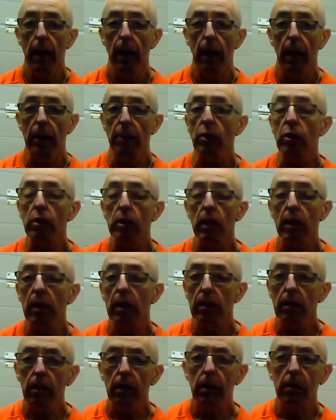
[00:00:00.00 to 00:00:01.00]
it just
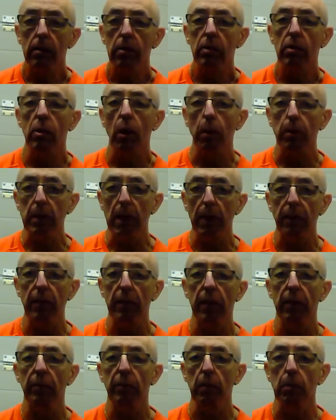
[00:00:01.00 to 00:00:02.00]
stops
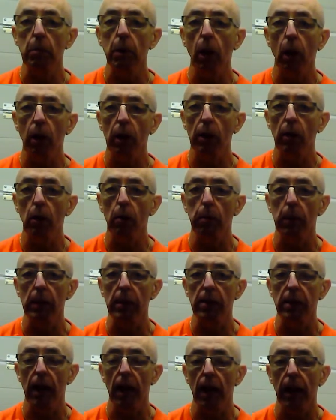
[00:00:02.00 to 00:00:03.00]
everything from clogging up
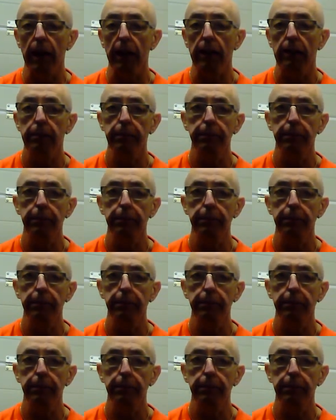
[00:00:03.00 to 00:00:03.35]
inside.